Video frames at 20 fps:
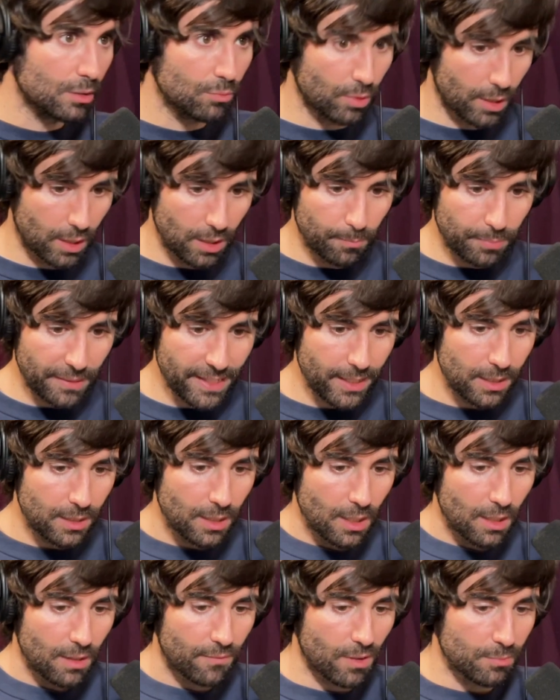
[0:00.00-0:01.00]
where he played
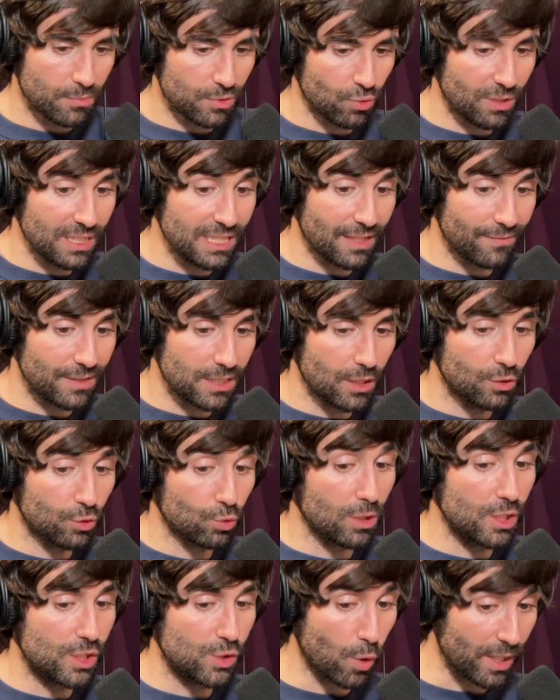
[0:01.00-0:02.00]
from 2017 to
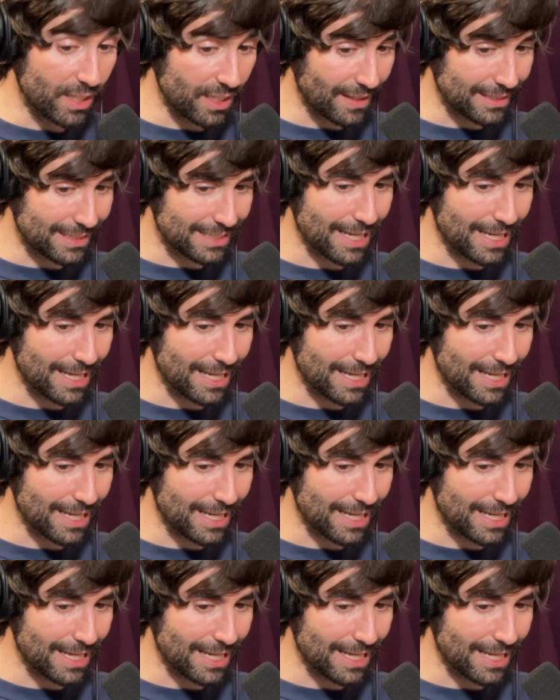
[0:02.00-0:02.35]
2020.